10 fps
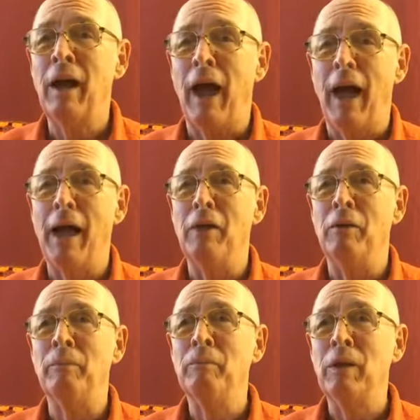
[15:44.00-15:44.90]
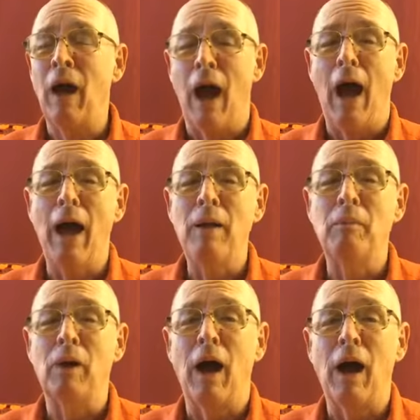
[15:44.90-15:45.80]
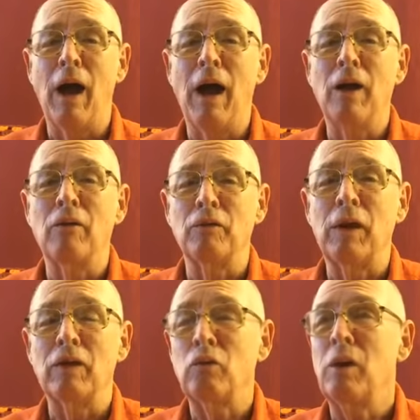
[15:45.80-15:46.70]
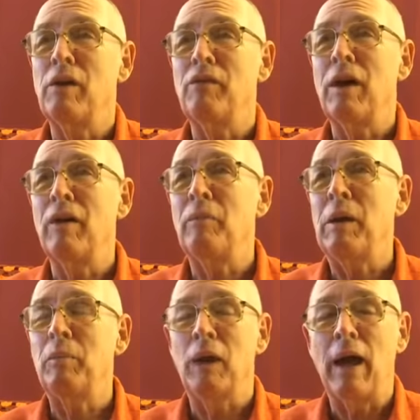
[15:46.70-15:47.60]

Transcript: And I'm out of like 25 people,